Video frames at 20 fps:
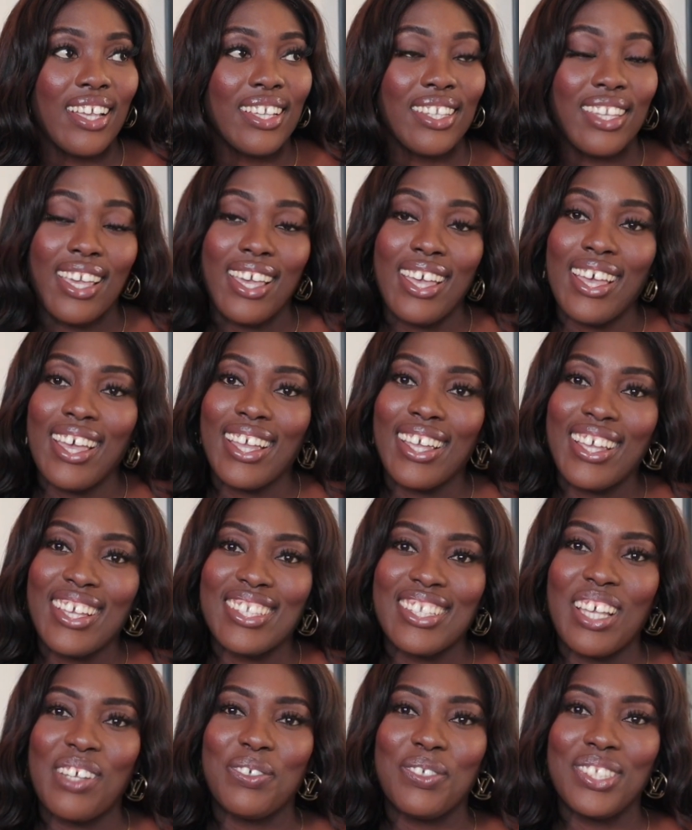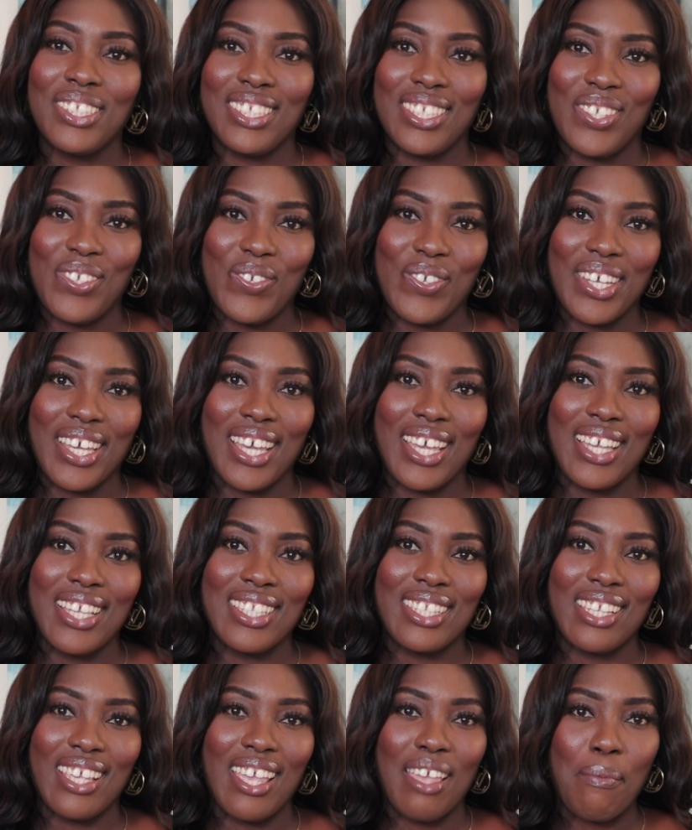yeah, I guess I will see you
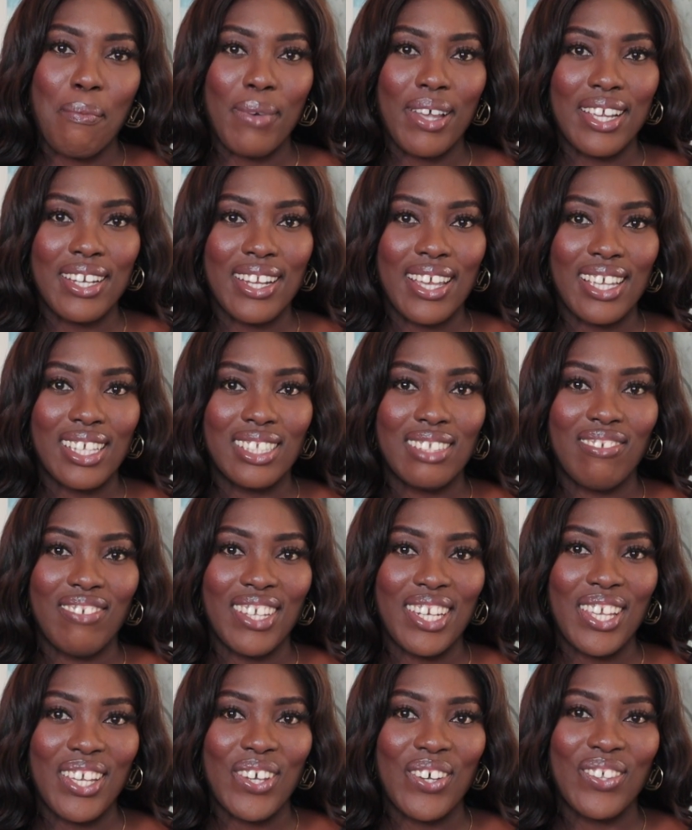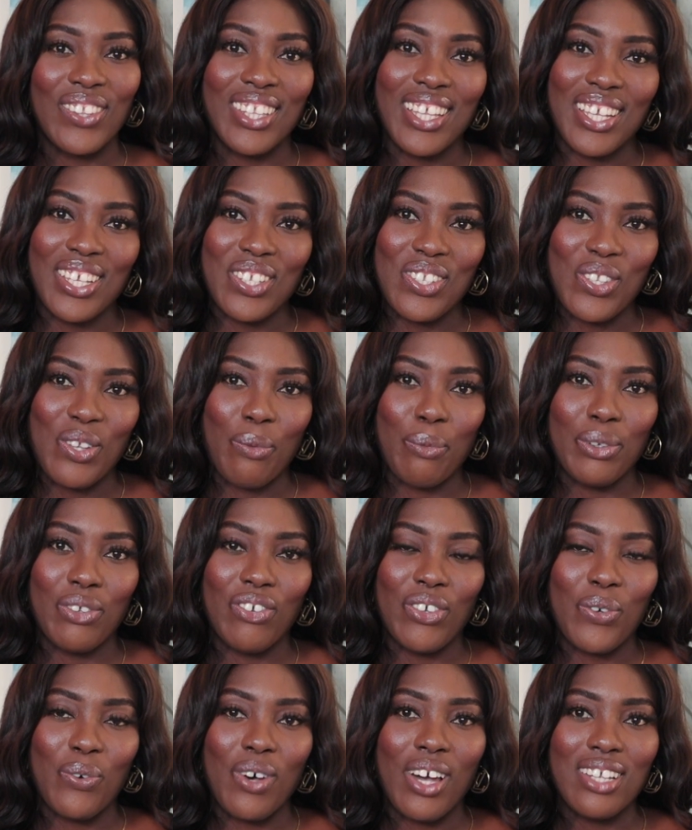guys in my next video. Thank you so much
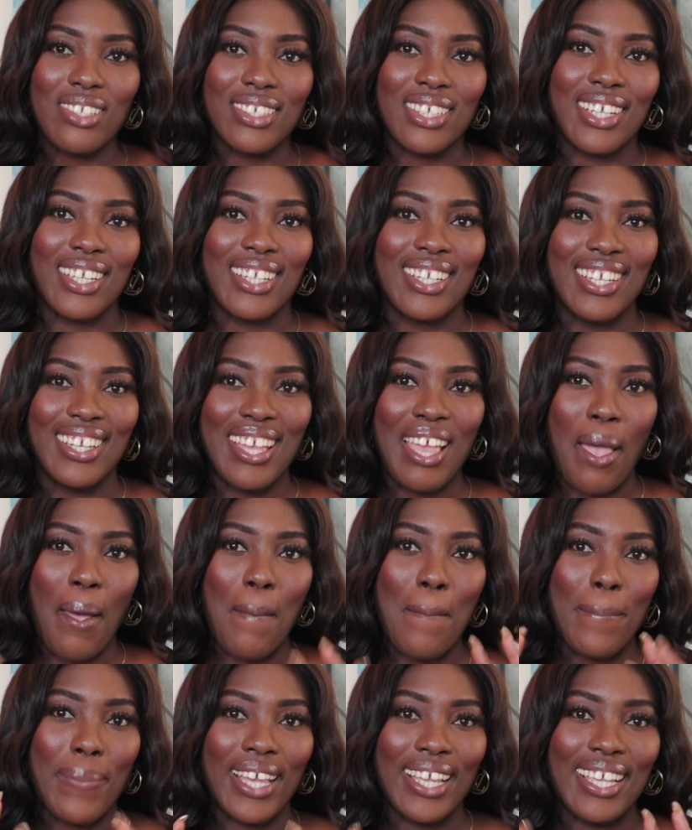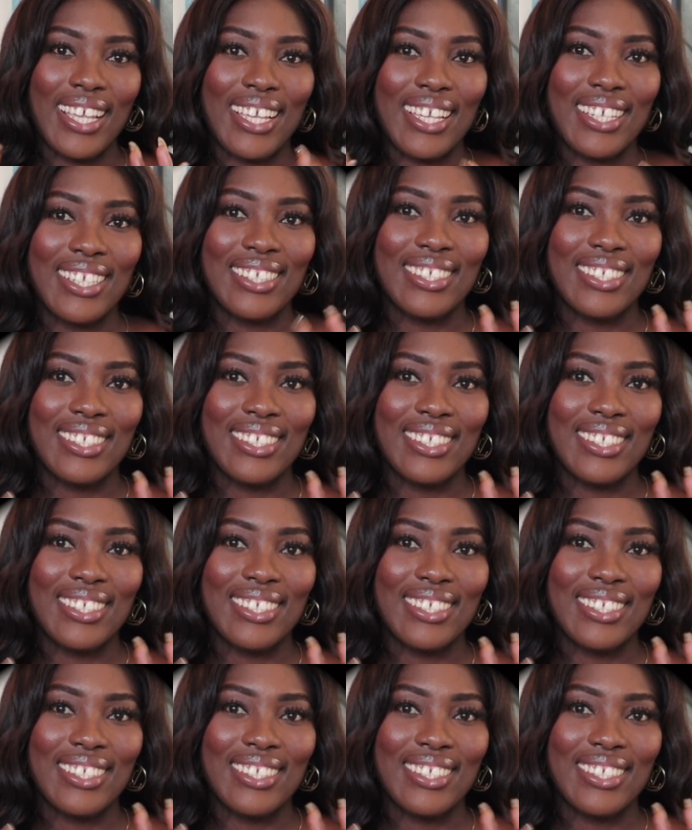for watching. Bye.